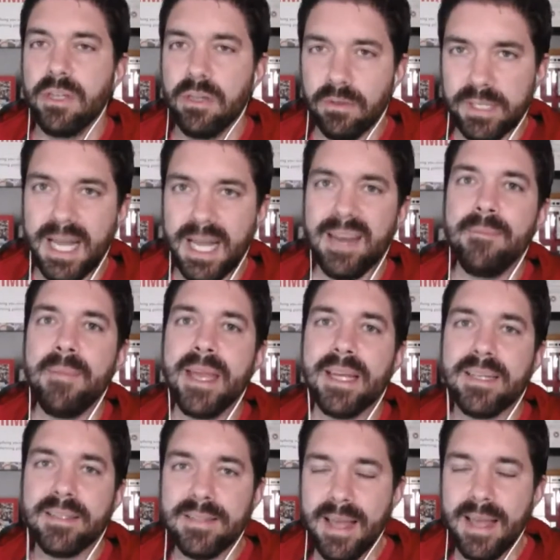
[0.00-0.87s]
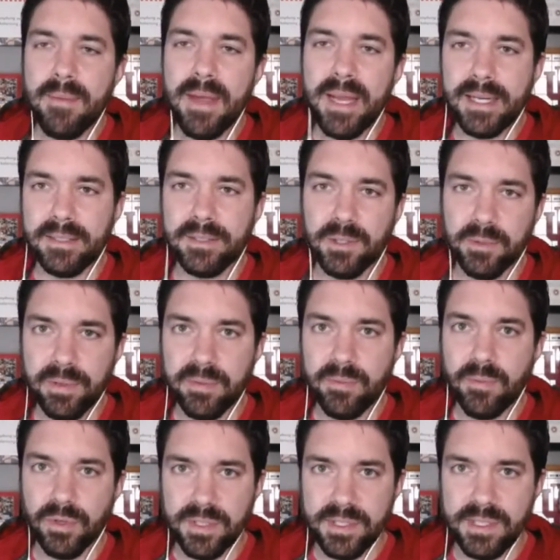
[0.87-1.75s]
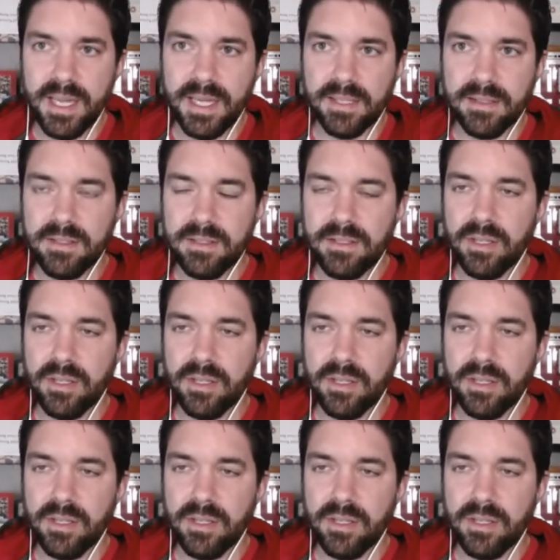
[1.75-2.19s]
kind of makes that make a little bit more sense.